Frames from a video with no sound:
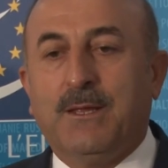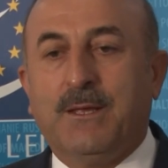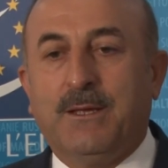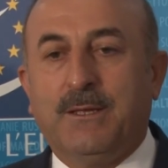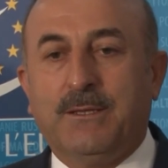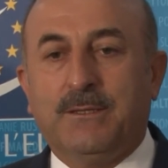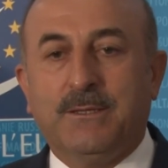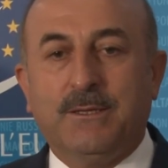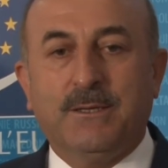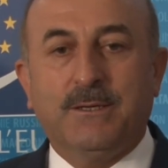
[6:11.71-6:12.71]
And
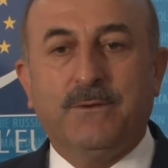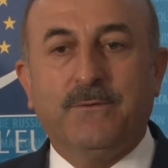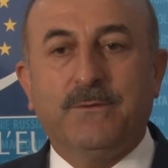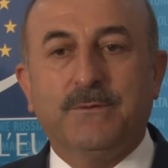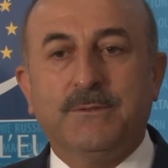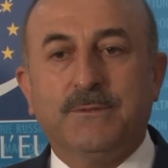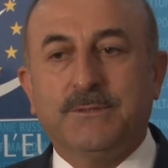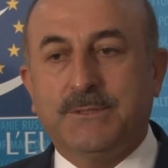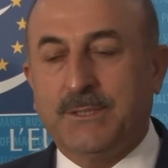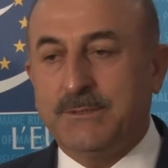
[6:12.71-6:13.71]
uh,
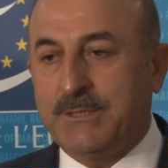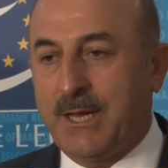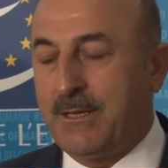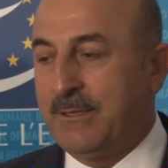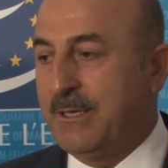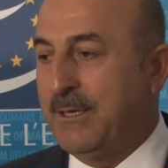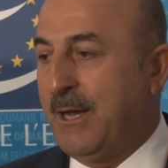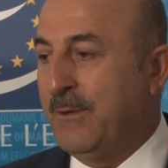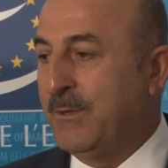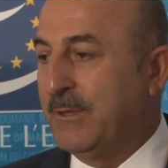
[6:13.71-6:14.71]
se secondly,
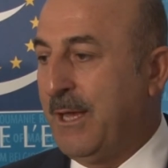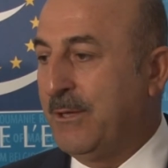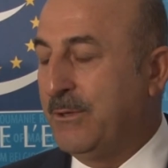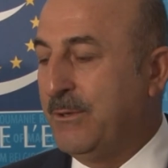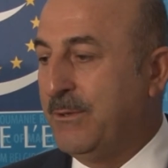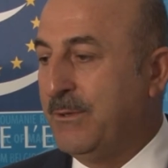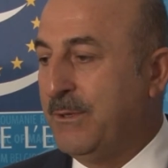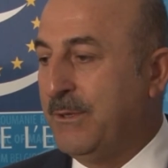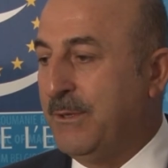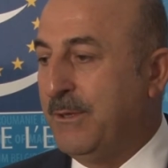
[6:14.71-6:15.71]
I would like to
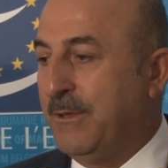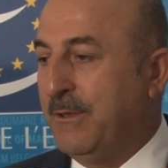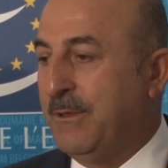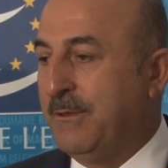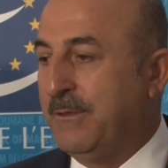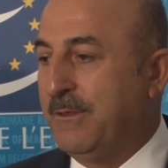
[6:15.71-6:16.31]
uh,